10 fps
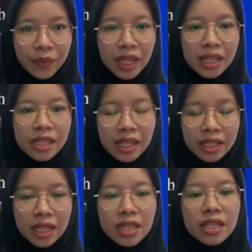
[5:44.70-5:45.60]
dental
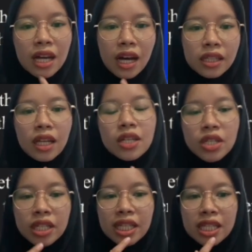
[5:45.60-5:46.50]
tongue touching the
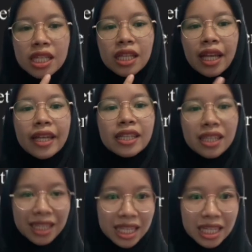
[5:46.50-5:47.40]
teeth like
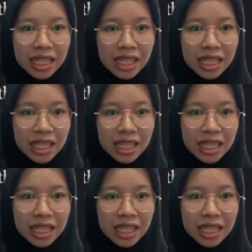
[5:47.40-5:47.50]
T,